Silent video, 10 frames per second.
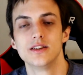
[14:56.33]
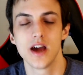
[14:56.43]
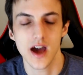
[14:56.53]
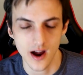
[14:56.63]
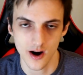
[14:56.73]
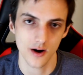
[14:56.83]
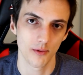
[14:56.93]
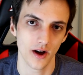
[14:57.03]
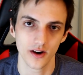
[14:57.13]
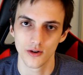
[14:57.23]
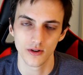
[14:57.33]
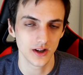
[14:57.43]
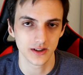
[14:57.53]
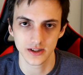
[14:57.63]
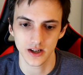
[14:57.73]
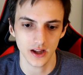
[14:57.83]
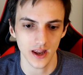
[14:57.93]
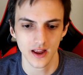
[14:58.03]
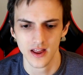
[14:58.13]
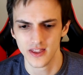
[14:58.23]
terrible. I don't need to see it
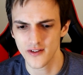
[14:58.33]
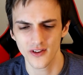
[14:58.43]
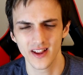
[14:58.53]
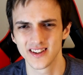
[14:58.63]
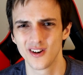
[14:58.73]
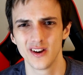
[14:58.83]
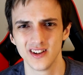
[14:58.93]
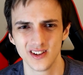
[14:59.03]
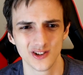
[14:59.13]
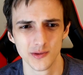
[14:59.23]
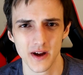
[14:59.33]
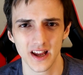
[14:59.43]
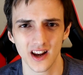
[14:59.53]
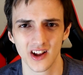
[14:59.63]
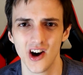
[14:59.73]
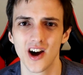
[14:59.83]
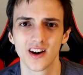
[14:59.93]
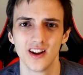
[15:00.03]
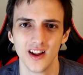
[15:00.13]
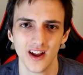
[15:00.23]
again. Nevertheless, I don't need to see Superman get
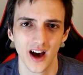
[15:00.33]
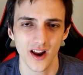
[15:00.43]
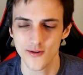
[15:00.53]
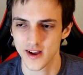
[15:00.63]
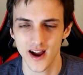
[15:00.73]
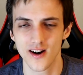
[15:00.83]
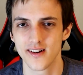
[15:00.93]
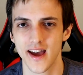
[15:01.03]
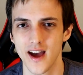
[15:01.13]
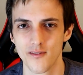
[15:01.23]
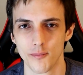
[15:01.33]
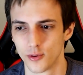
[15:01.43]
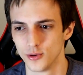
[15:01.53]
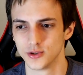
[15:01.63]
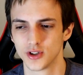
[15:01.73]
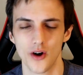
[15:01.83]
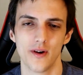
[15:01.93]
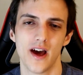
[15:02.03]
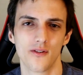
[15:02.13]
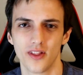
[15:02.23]
cucked. I don't care to have Bruce go
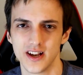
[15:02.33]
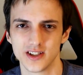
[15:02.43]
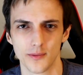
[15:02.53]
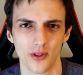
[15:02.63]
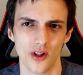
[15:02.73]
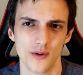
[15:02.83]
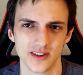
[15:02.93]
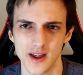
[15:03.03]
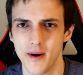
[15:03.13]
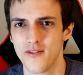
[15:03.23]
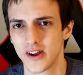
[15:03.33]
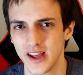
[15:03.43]
and have a relationship with Lois and them have a